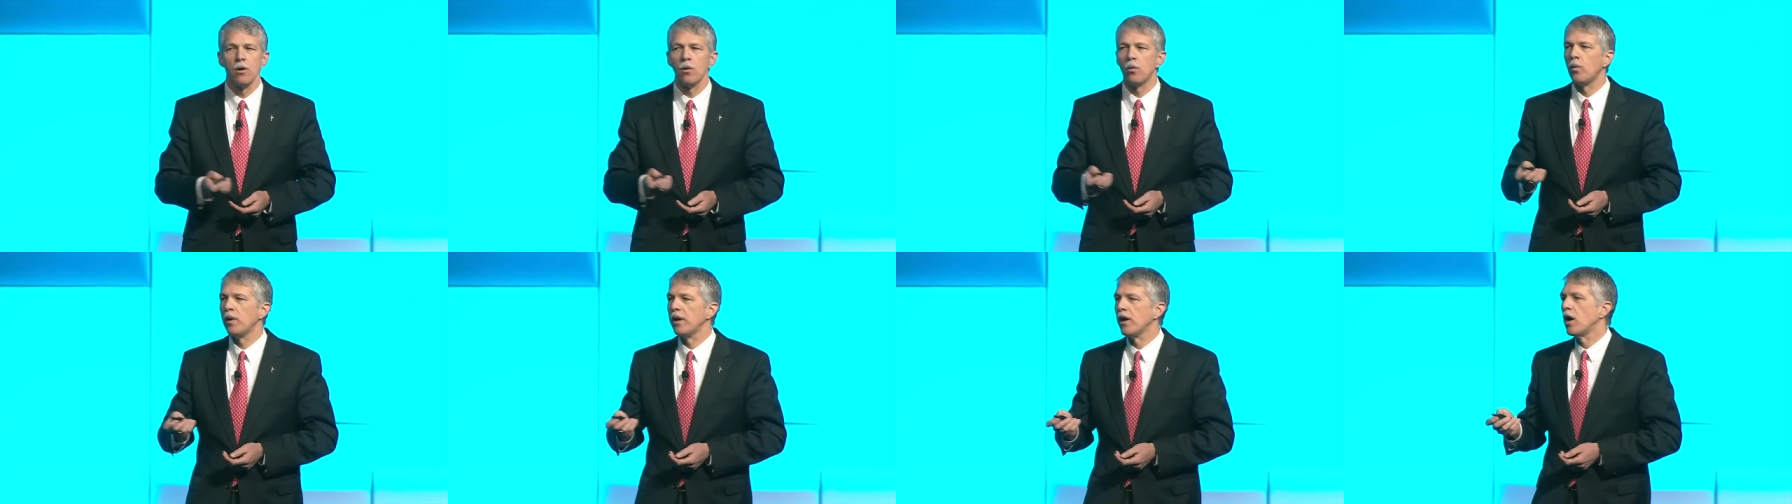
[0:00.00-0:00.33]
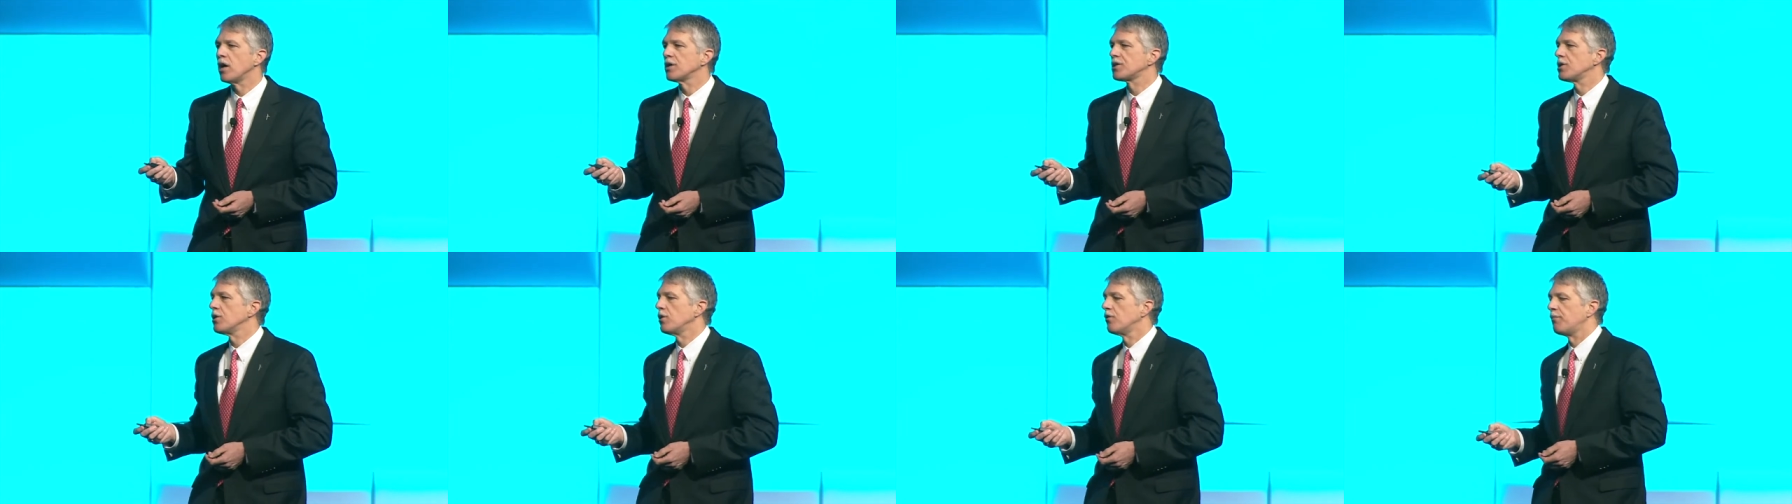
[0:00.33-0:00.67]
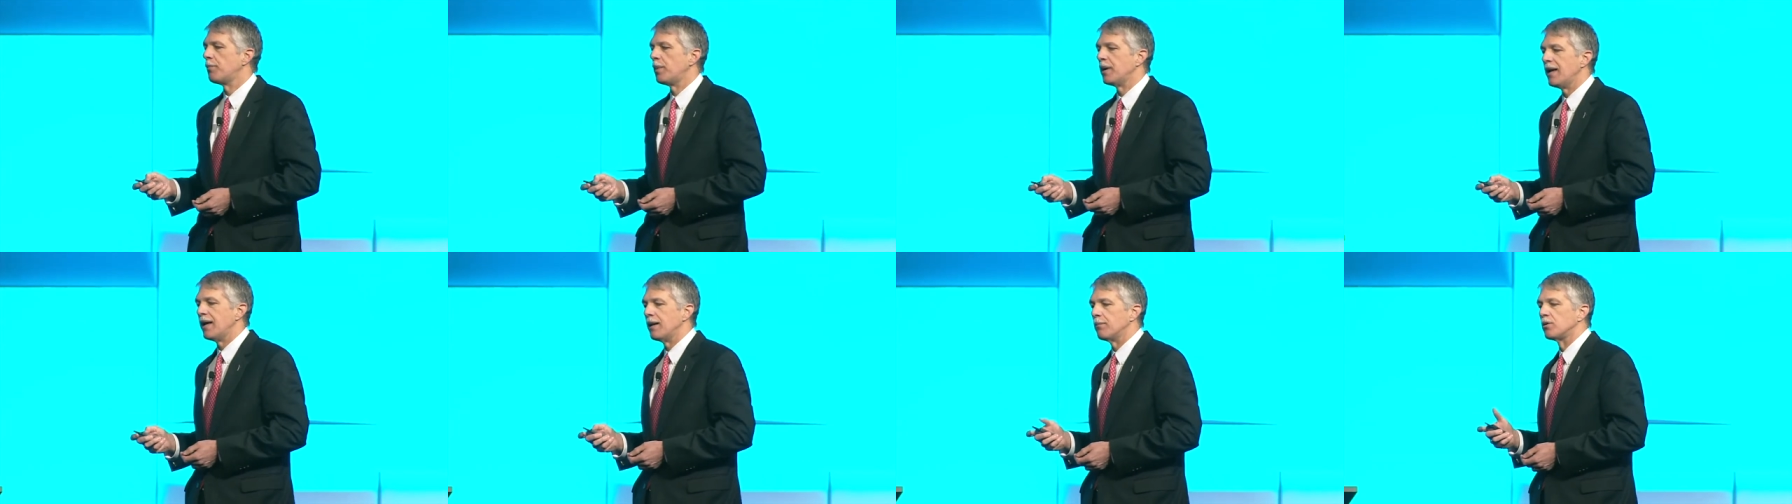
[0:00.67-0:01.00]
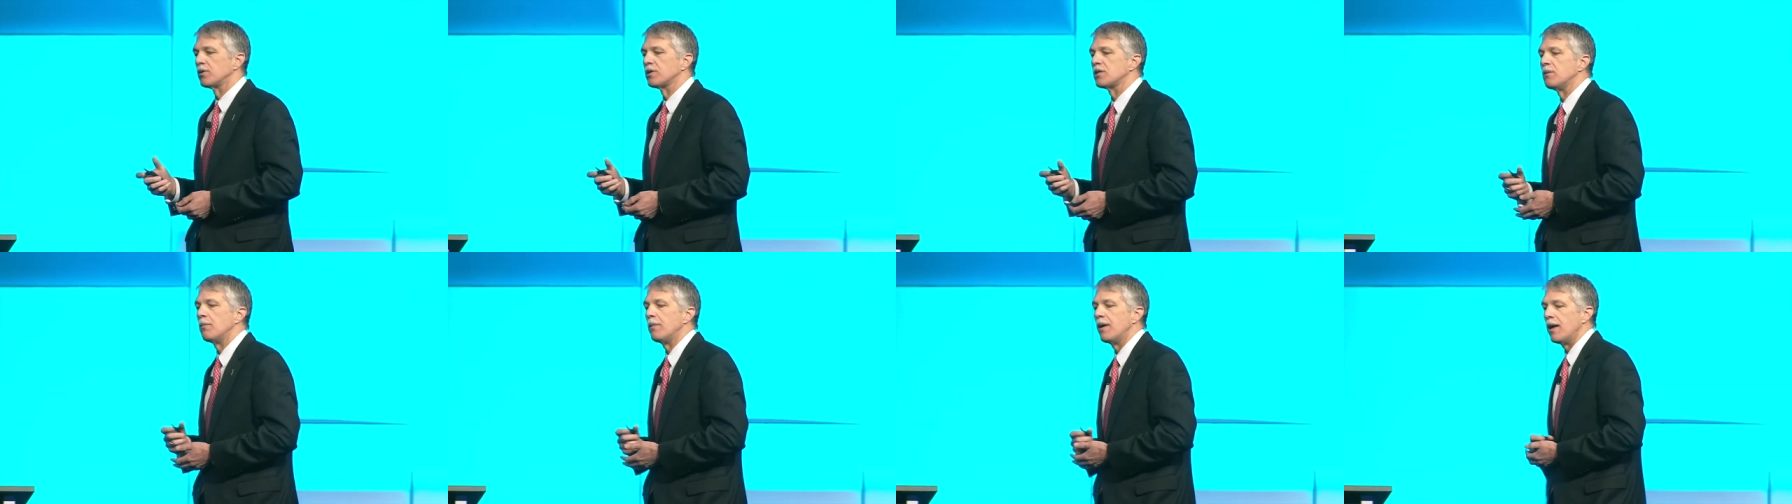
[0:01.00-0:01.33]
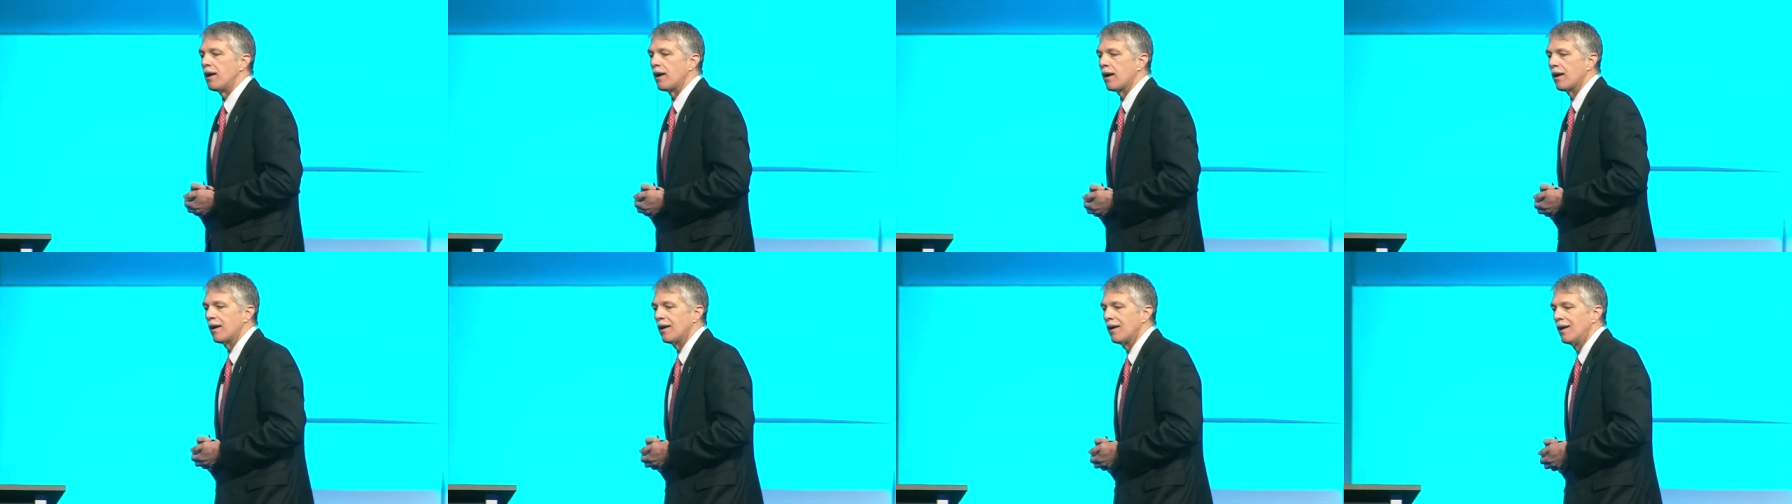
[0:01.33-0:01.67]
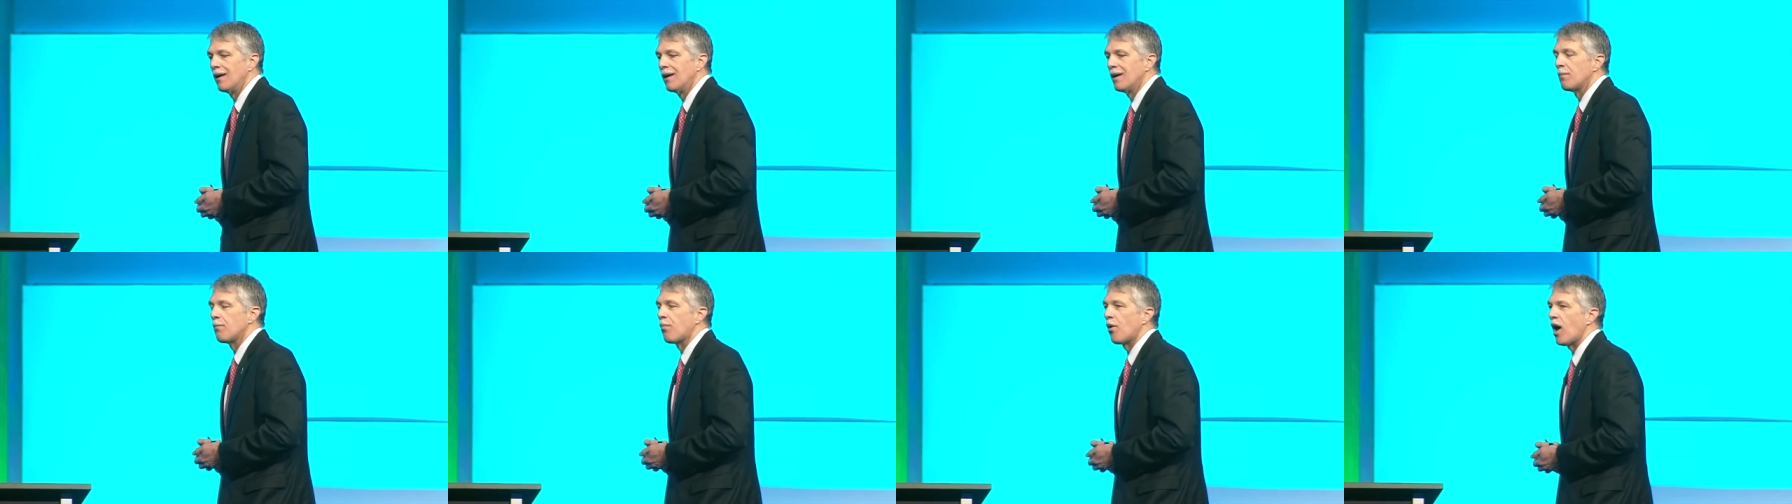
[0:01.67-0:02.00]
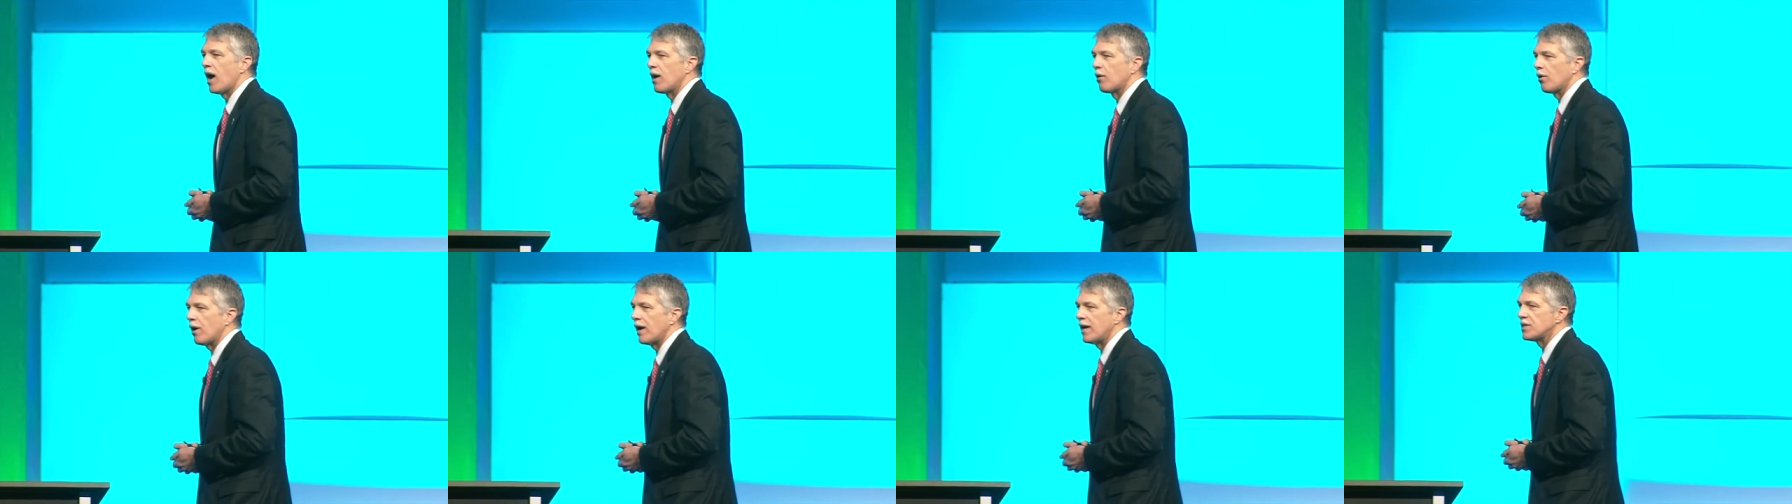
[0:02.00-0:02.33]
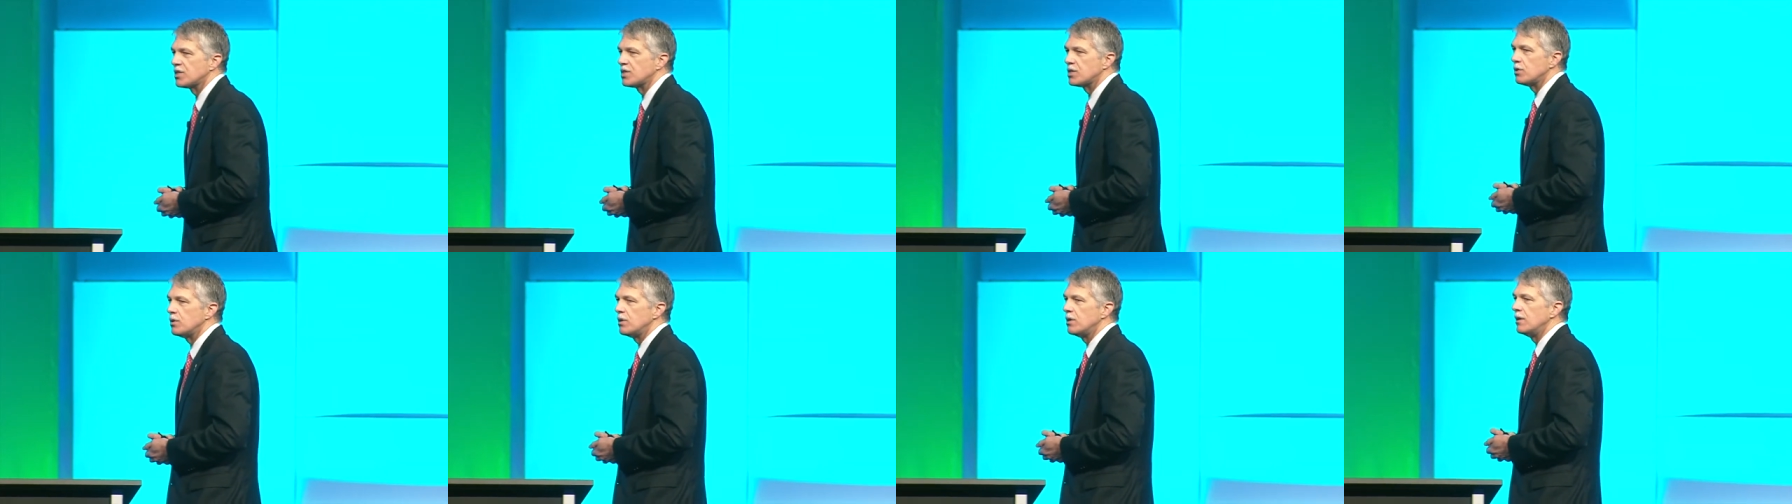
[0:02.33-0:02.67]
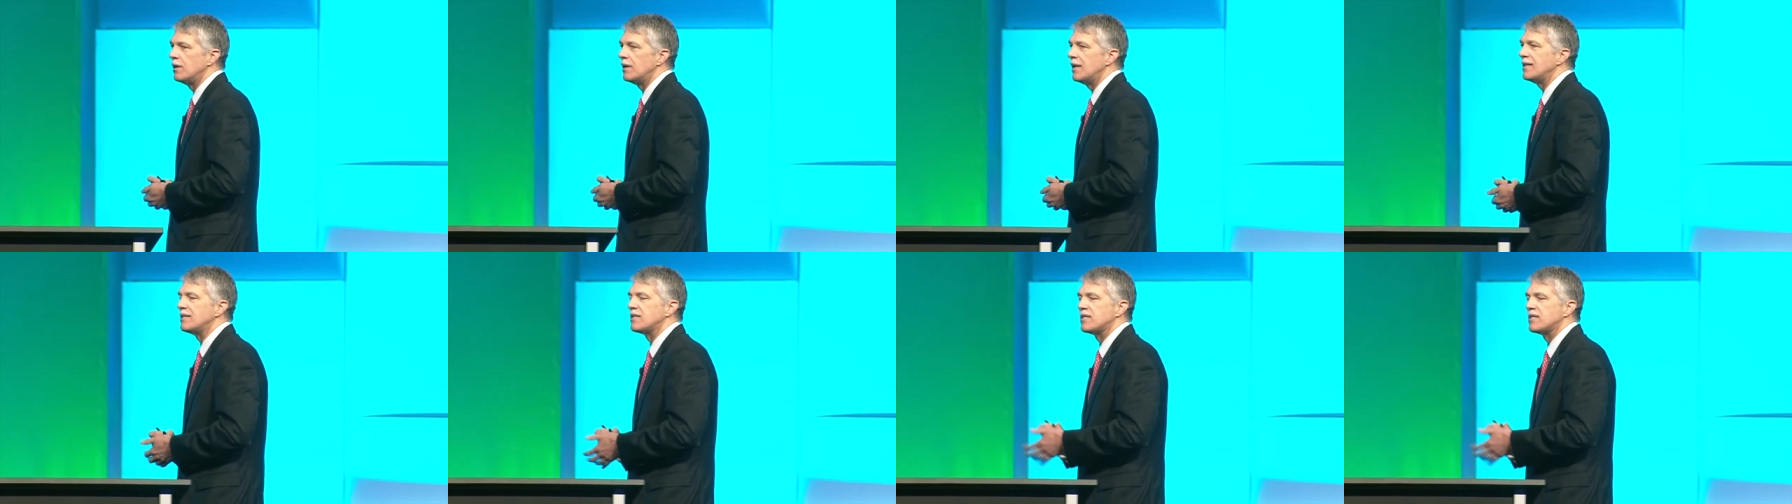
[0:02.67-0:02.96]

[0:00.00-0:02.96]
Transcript: We also have been able to make progress in